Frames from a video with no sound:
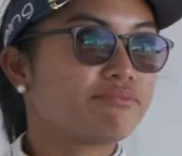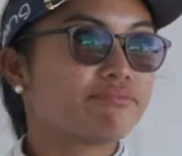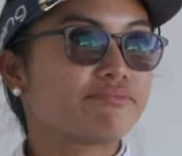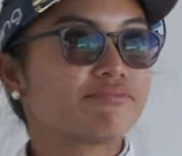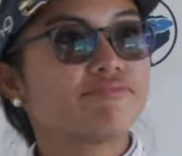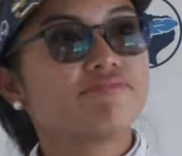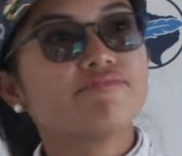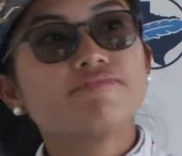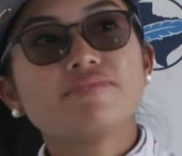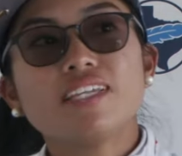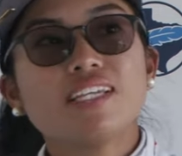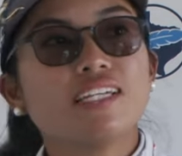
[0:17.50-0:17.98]

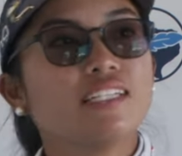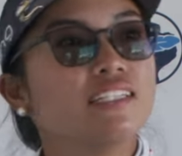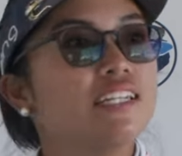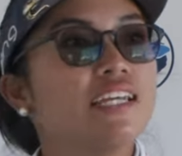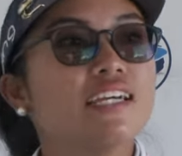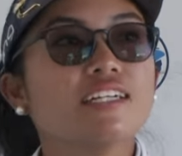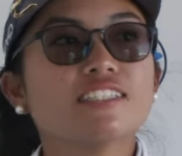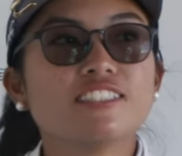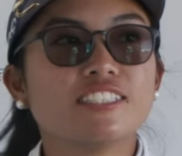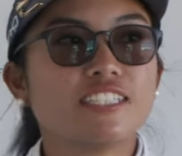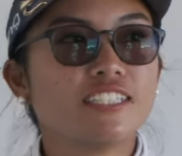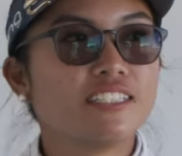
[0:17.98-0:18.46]
Pagdanganan.
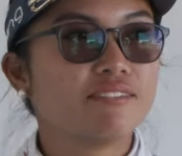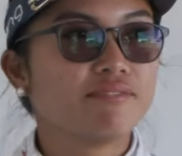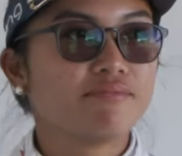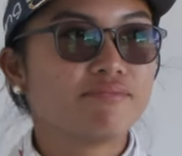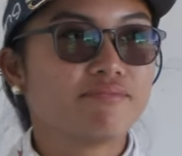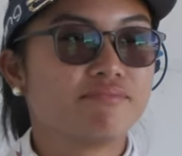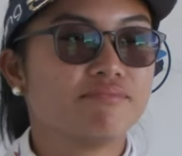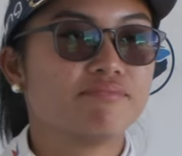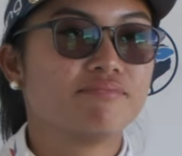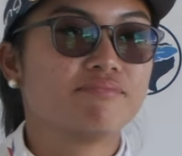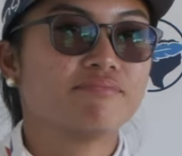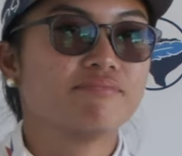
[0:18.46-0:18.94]
Nailed it.
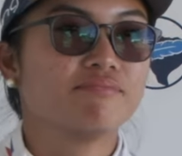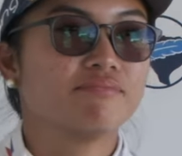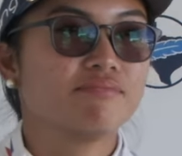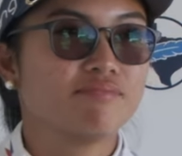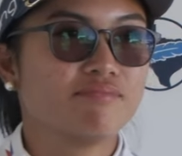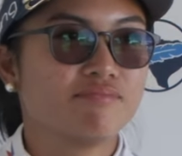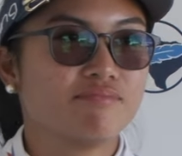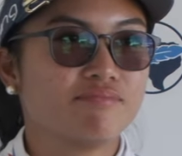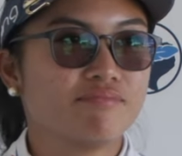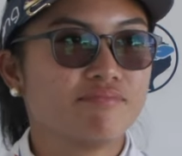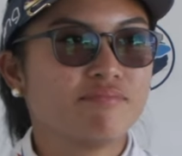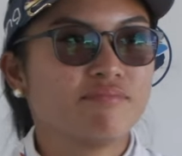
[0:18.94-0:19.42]

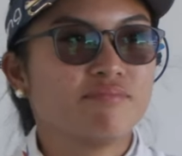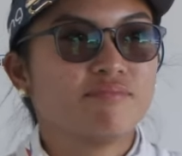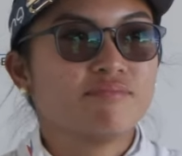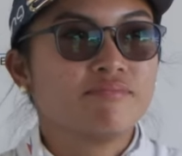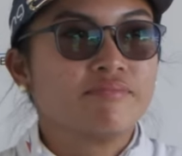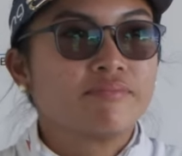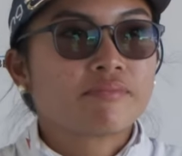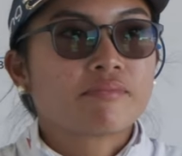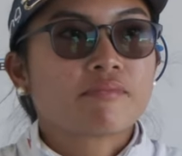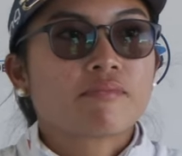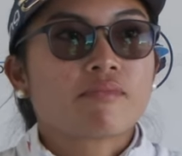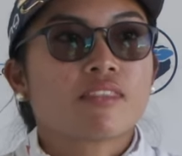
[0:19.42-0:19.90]

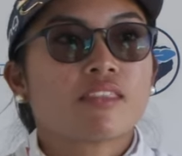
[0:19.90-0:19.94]
Okay.